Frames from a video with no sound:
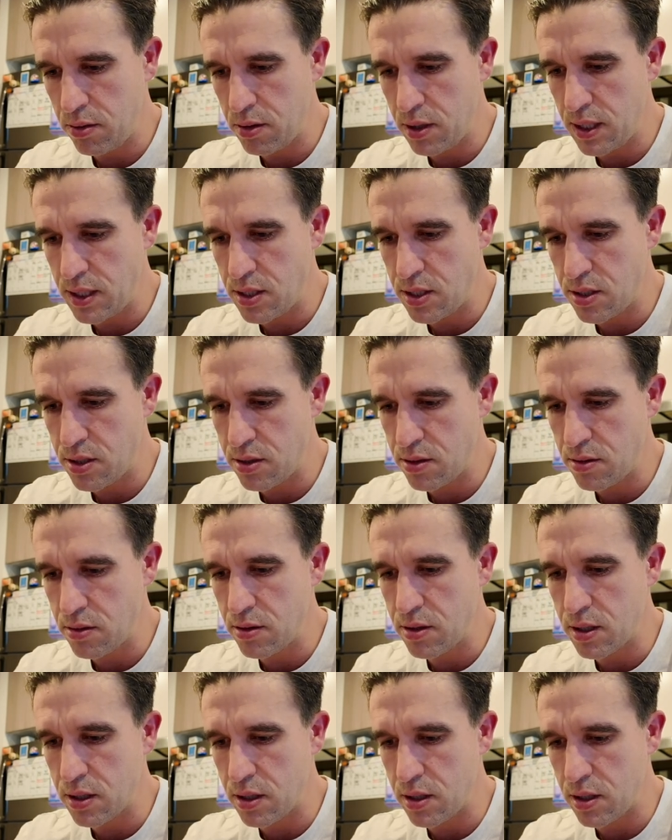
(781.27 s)
Let's
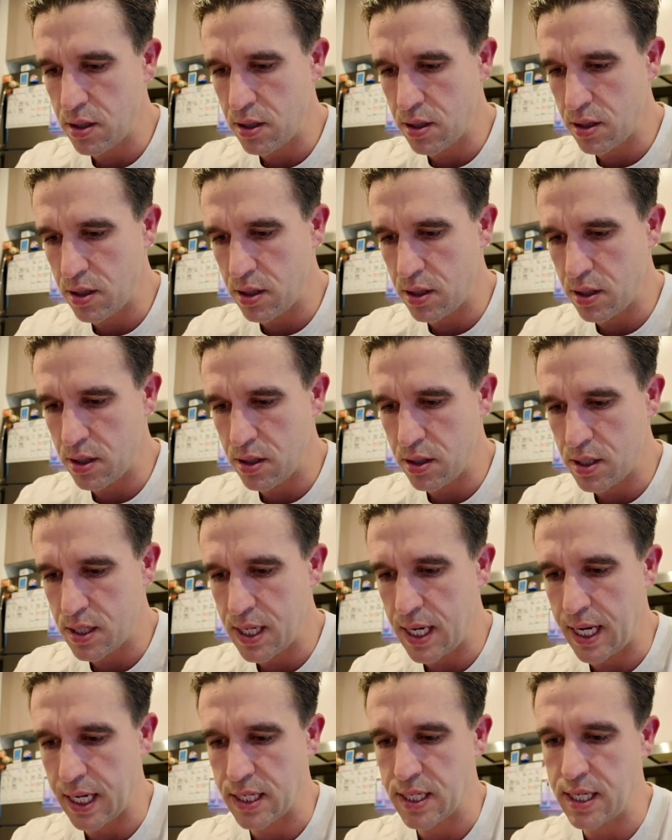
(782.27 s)
do the
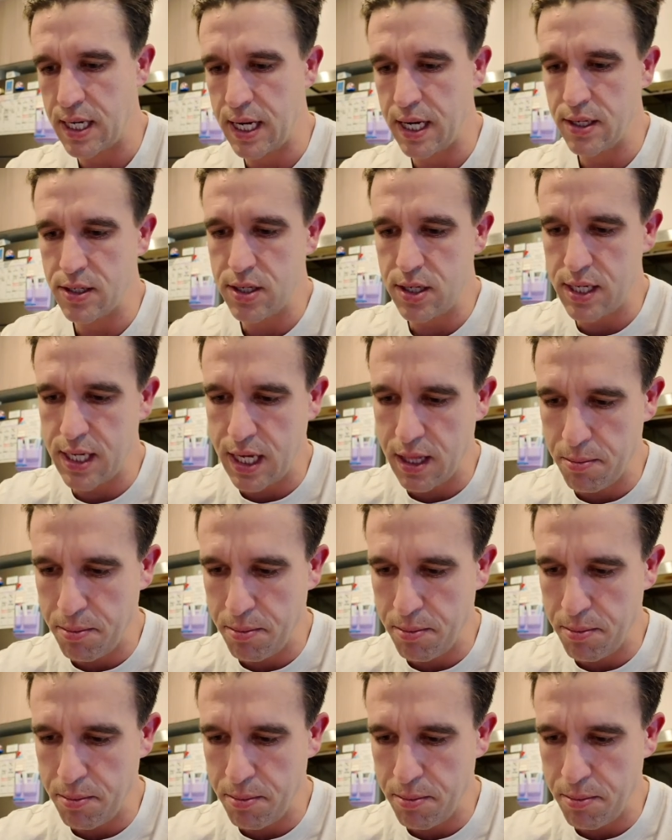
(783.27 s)
text now. So down